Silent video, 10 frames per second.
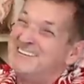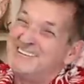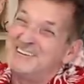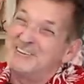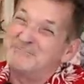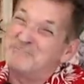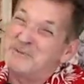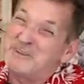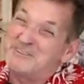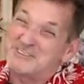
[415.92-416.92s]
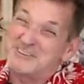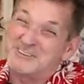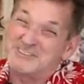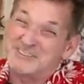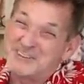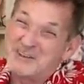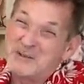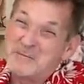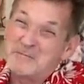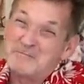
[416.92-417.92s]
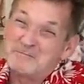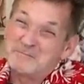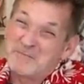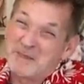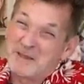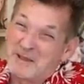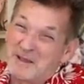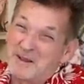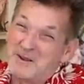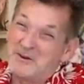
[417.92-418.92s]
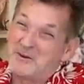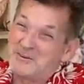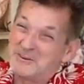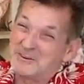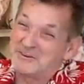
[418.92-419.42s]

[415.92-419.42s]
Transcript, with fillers: your pieces. I know, your